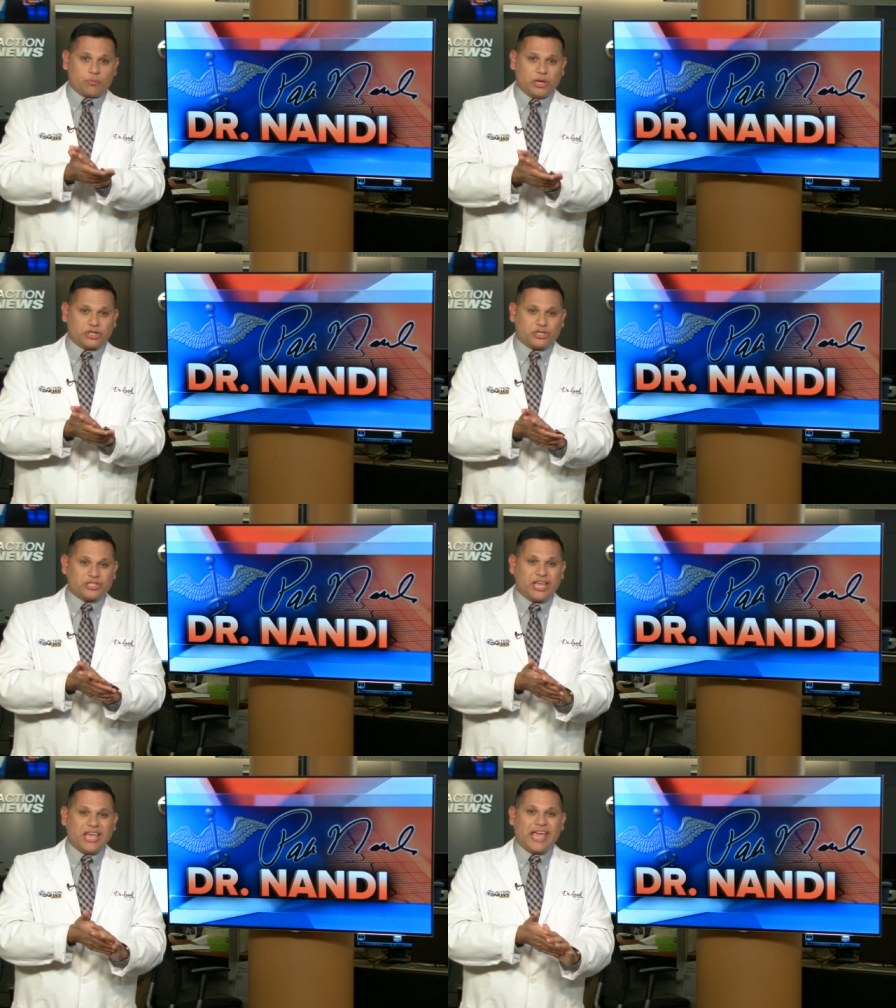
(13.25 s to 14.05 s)
patients,
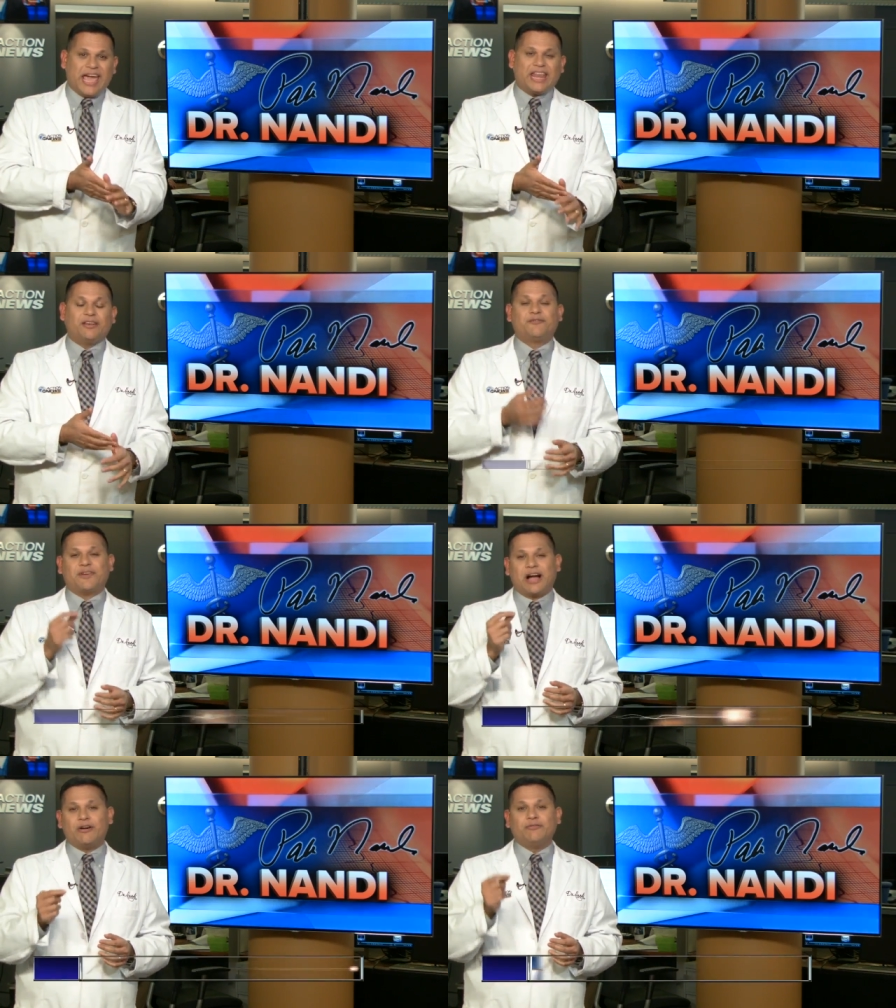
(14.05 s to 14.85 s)
and it
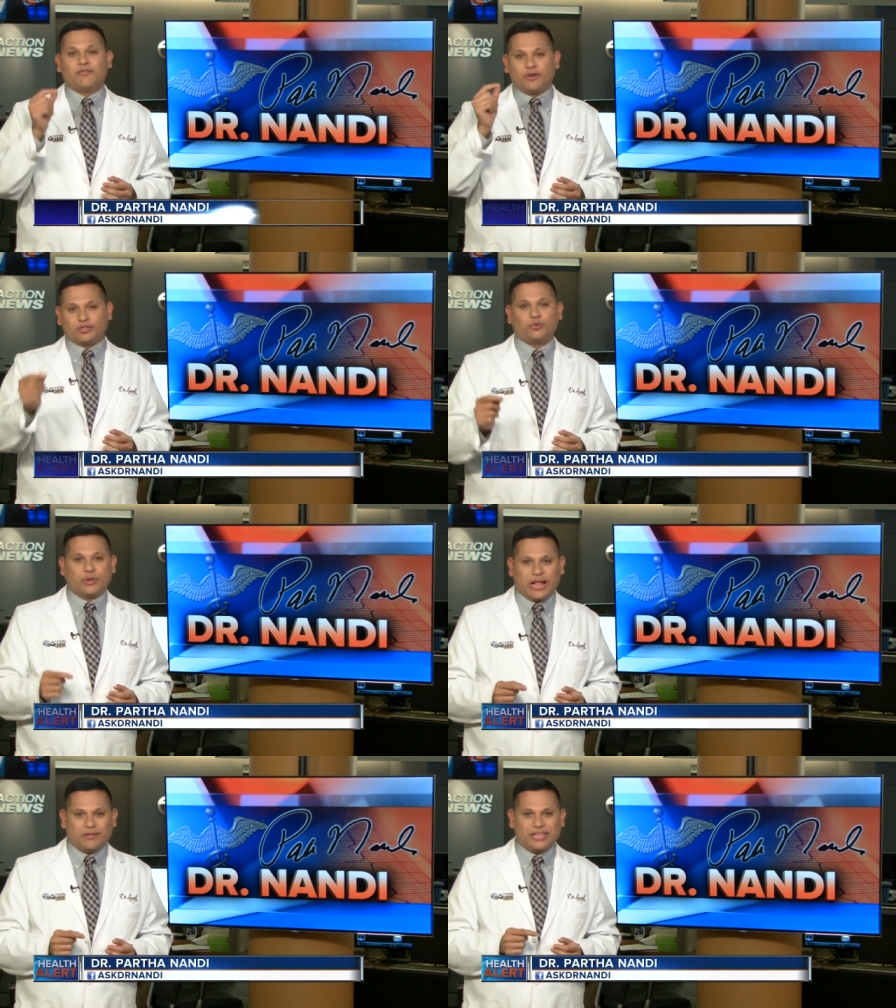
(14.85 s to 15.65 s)
found virtual
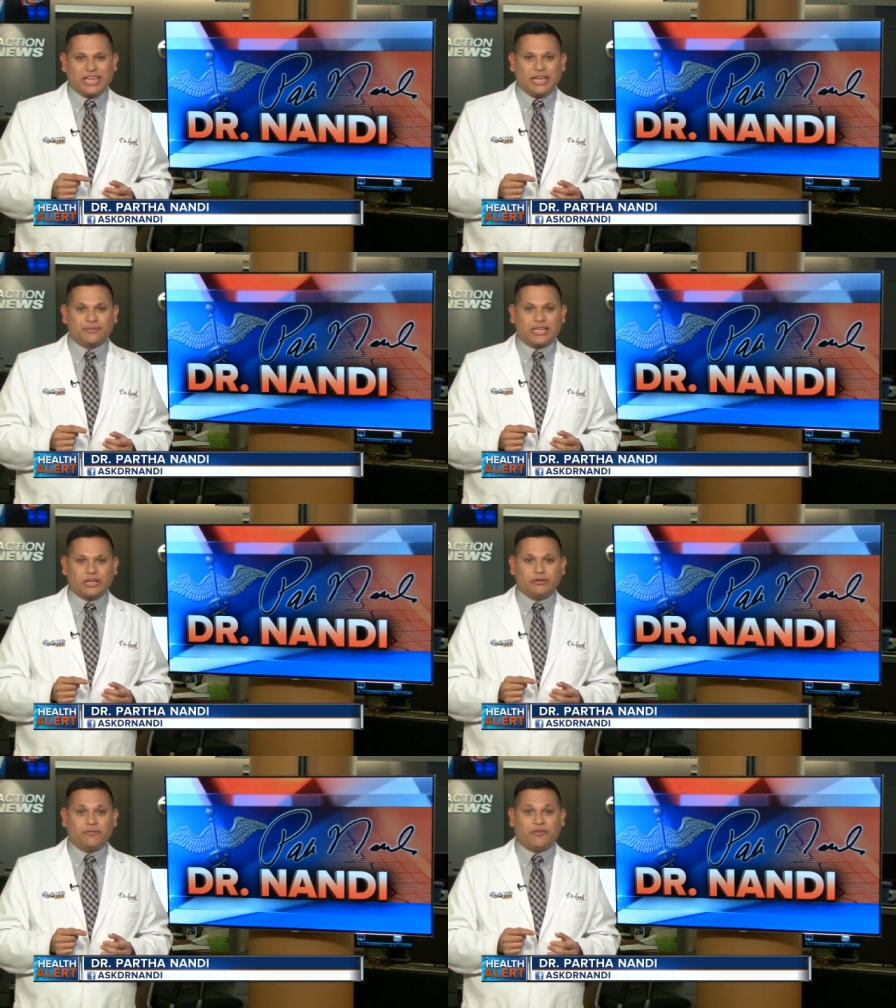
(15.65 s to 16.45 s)
reality games
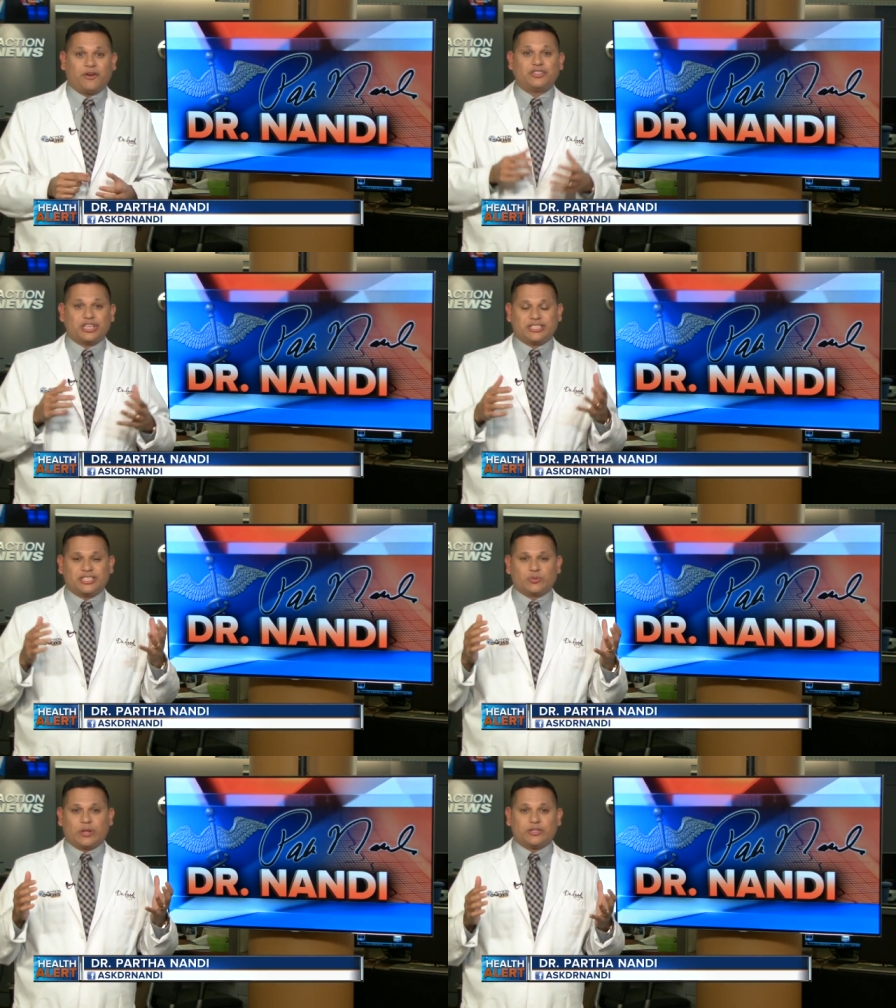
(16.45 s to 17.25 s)
actually fared just
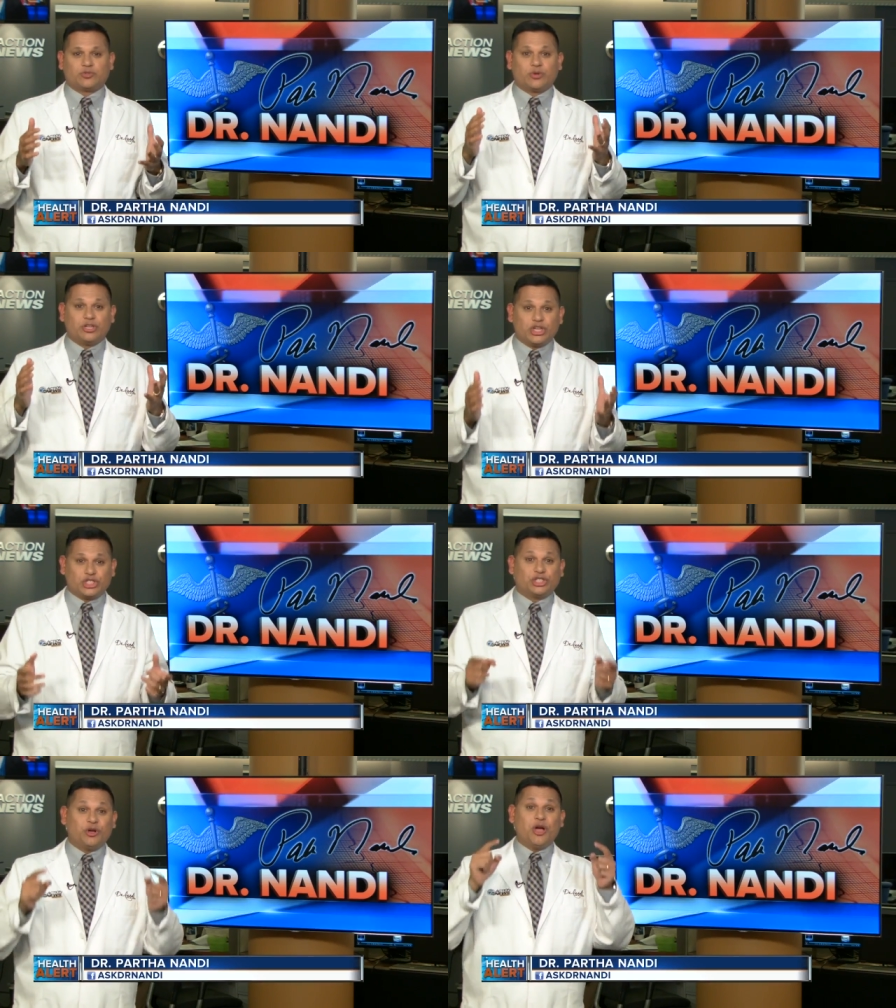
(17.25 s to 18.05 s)
as well as
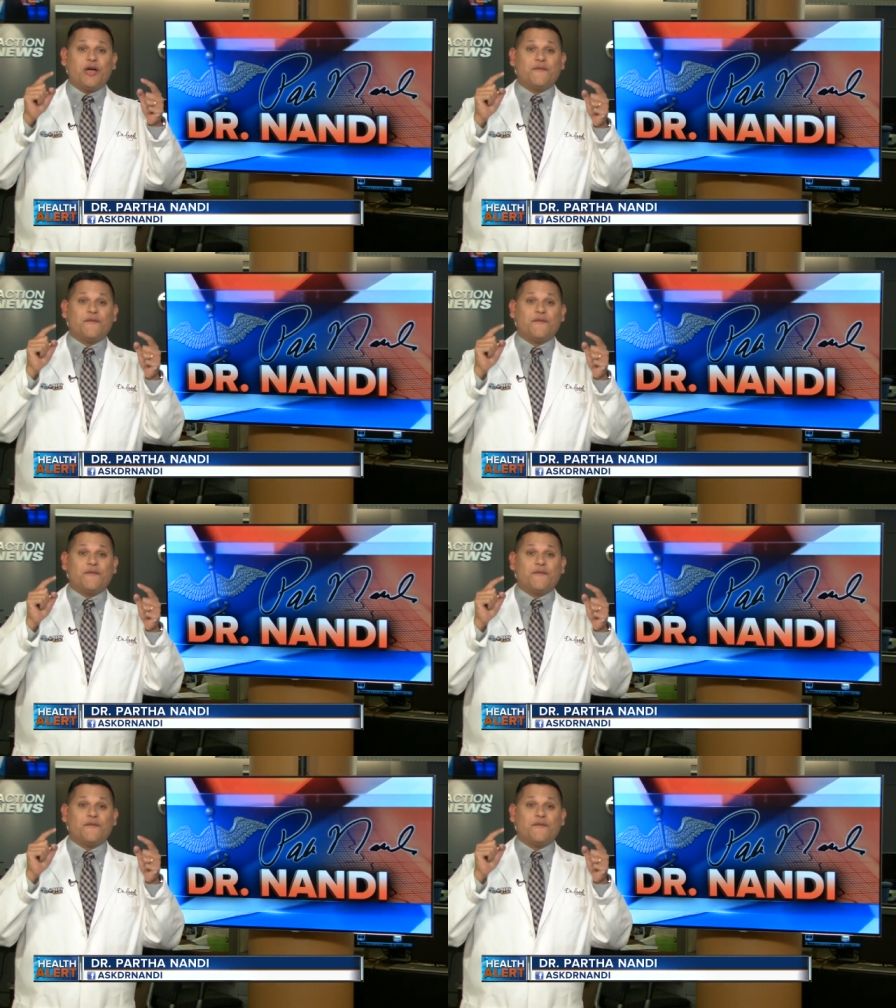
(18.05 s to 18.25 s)
traditional